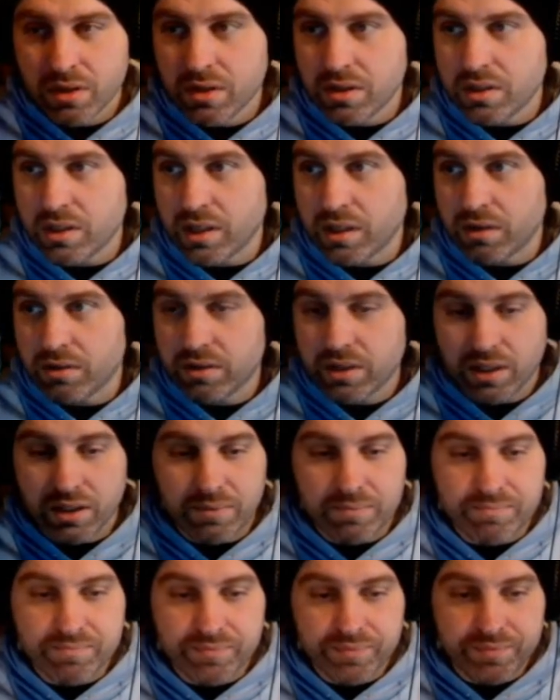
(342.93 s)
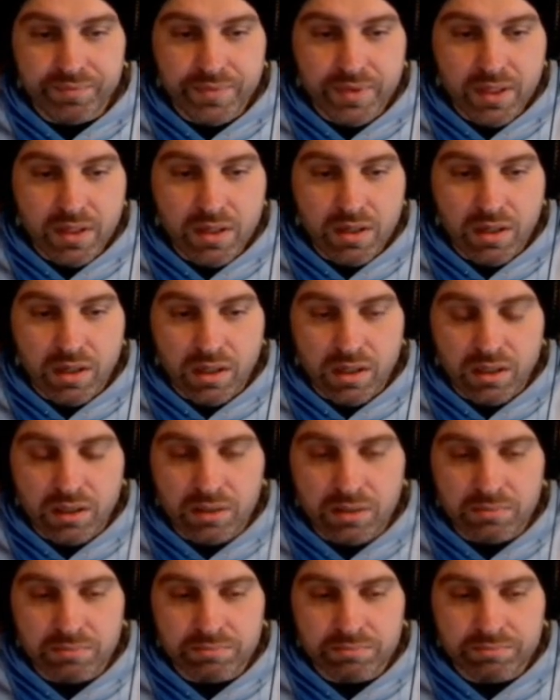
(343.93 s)
Yeah, okay.
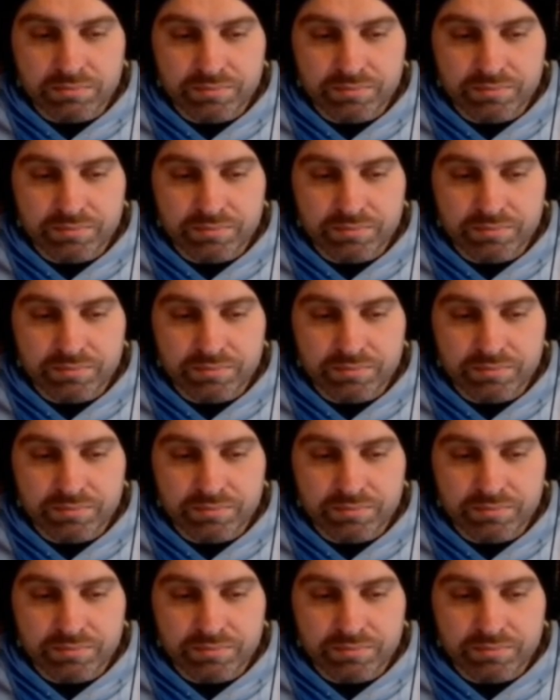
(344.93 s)
So